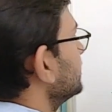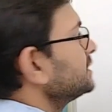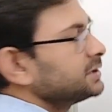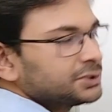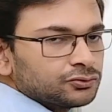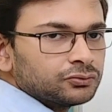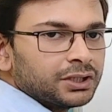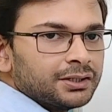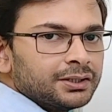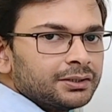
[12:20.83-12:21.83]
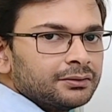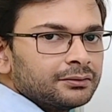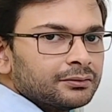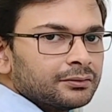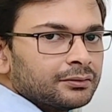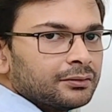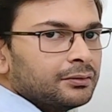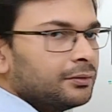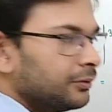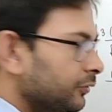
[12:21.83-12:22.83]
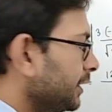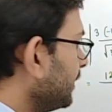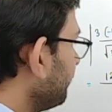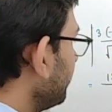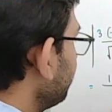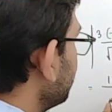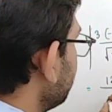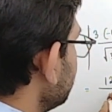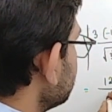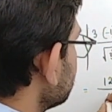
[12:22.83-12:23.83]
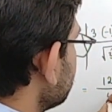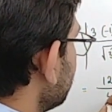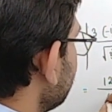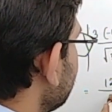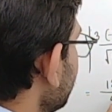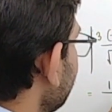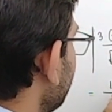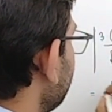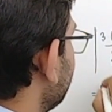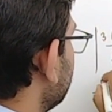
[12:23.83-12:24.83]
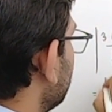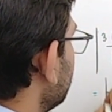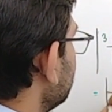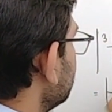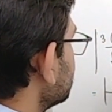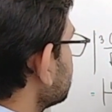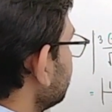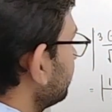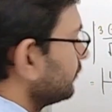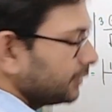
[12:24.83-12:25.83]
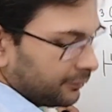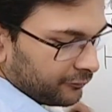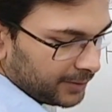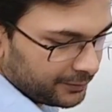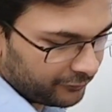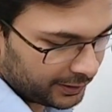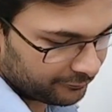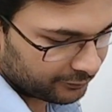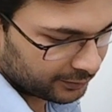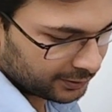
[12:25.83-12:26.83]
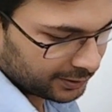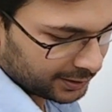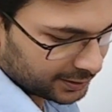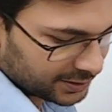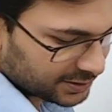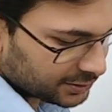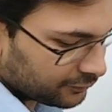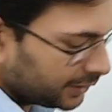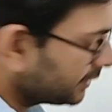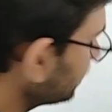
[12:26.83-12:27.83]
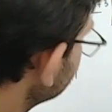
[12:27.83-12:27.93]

this is root under 25, that means 12 by 5. Modulus of 12 by 5. This is what